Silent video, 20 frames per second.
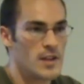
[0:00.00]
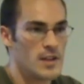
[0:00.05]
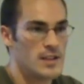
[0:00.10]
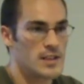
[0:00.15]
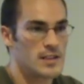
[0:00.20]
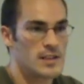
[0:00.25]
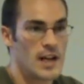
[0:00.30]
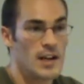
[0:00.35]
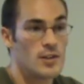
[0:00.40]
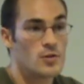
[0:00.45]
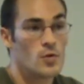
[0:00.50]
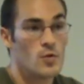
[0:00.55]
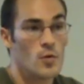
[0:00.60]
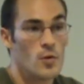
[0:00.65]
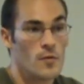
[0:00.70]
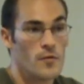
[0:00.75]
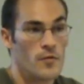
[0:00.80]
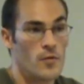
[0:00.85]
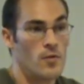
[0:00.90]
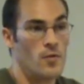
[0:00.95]
is trying to
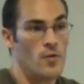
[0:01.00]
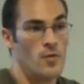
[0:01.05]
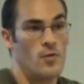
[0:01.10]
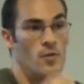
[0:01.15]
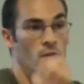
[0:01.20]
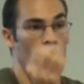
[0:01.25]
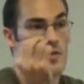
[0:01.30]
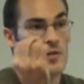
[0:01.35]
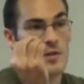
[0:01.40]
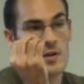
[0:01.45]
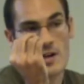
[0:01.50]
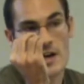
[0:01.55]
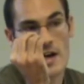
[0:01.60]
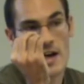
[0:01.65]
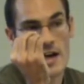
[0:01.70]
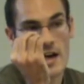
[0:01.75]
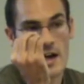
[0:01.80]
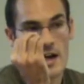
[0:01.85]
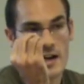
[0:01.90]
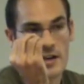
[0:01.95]
look for
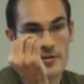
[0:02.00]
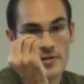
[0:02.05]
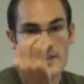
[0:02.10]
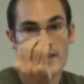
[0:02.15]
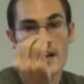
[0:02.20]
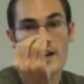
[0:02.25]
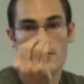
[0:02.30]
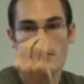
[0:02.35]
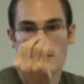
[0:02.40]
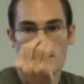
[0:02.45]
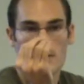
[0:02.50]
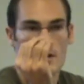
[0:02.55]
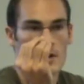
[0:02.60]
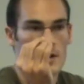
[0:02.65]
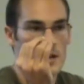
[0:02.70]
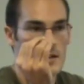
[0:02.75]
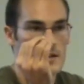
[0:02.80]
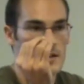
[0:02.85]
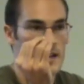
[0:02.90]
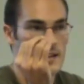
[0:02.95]
a criterion
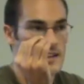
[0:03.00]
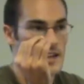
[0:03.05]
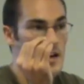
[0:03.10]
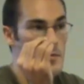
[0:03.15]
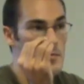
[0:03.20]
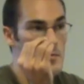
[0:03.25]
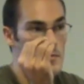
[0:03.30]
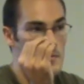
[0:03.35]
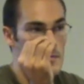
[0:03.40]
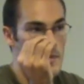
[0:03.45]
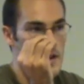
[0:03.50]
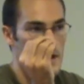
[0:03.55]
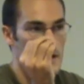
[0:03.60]
that can